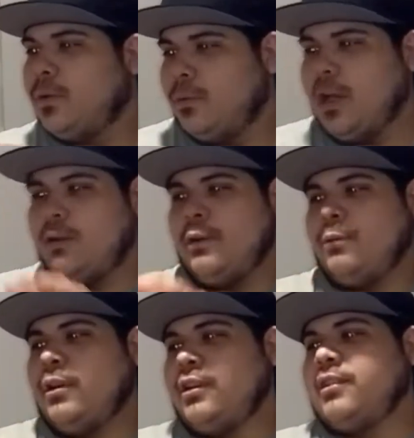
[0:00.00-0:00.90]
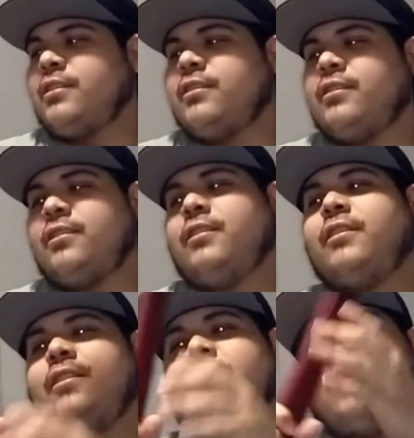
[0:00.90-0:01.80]
Whoa, it worked.
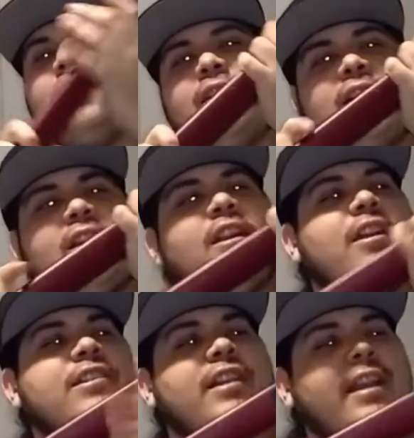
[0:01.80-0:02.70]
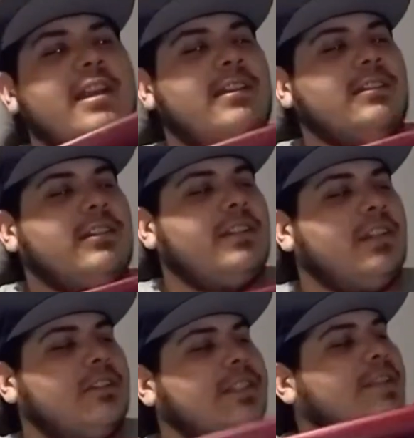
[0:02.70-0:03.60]
Alright, so I got, you
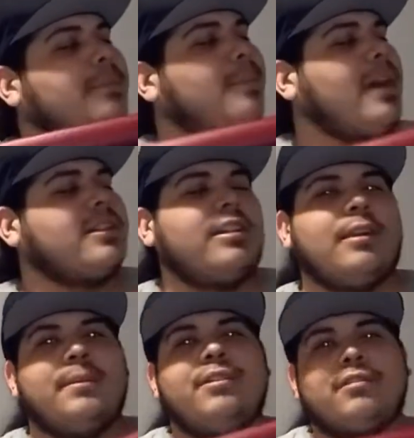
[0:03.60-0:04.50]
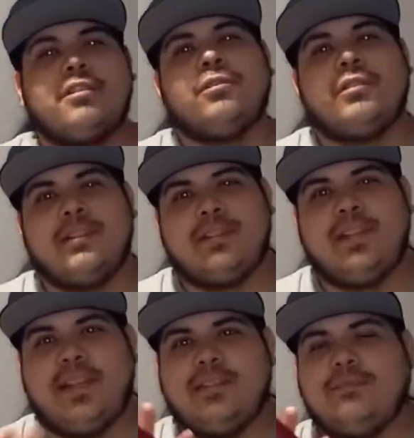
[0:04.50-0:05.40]
know, instead of a box cutter, I'm going to use a sword
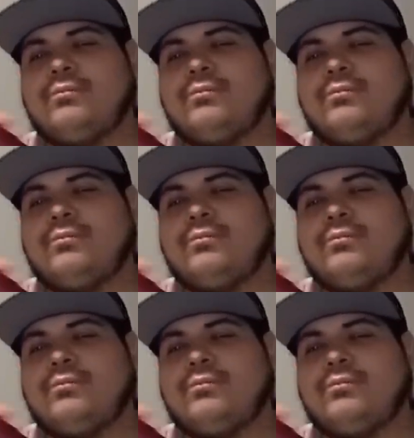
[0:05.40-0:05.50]
instead.